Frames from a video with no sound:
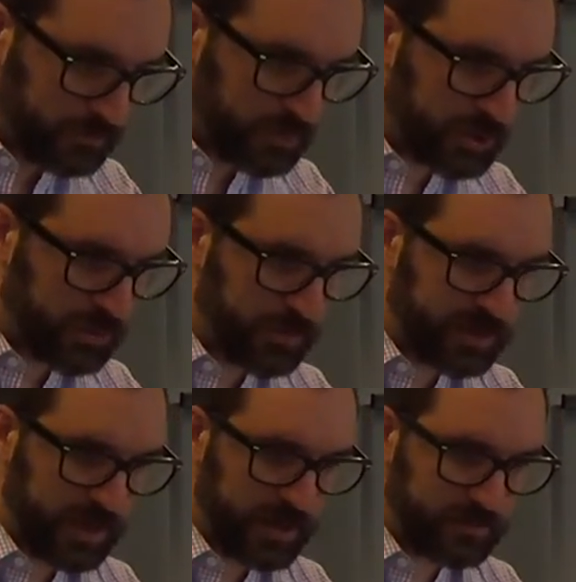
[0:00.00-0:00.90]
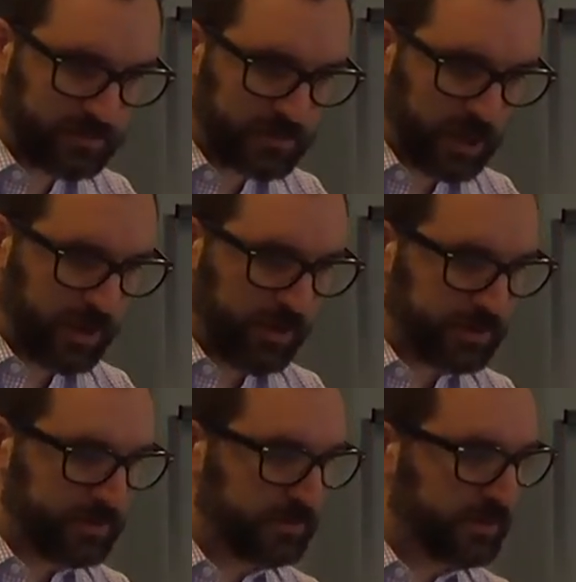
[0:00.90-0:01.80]
Which one was I in? Oh, there it
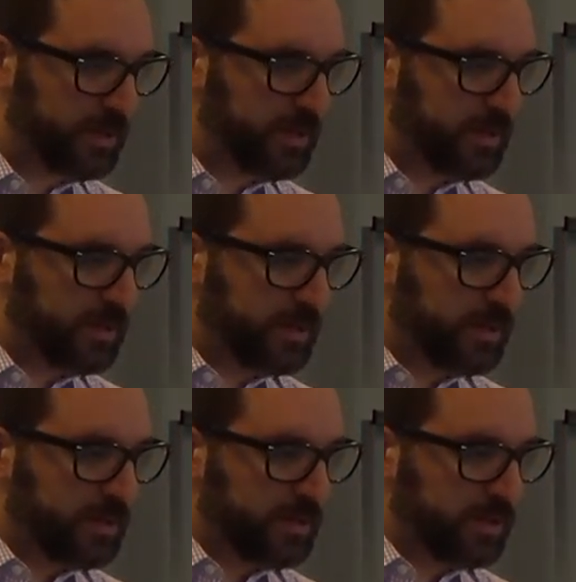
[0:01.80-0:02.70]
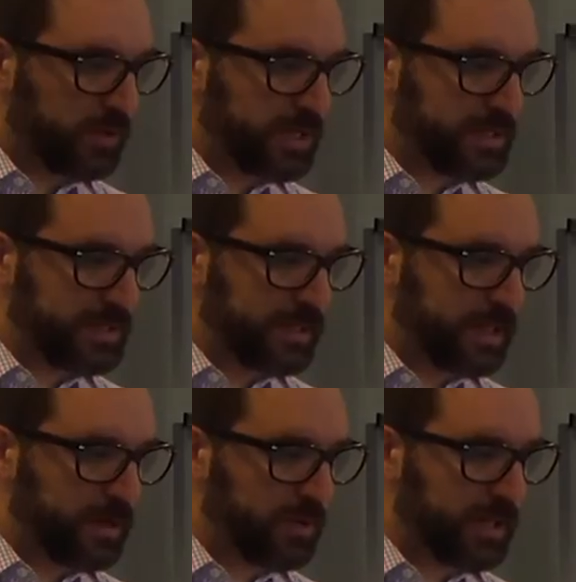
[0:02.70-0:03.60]
is. So this is
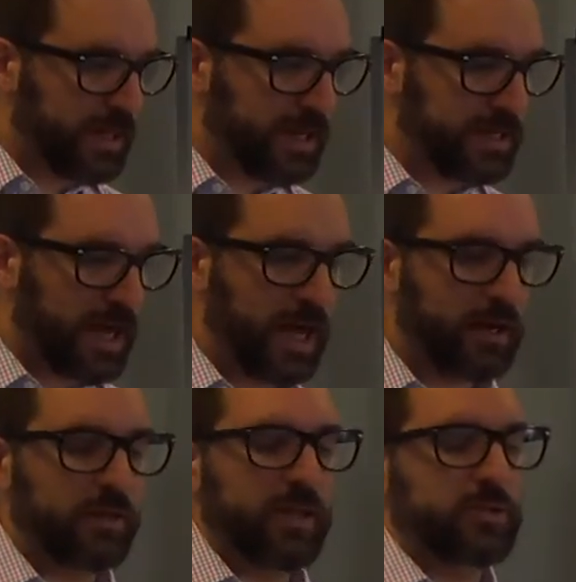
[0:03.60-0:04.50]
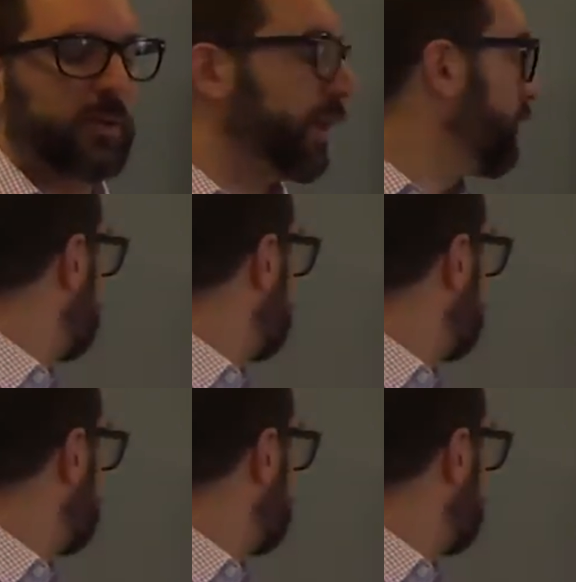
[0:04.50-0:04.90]
literally the Docker that's running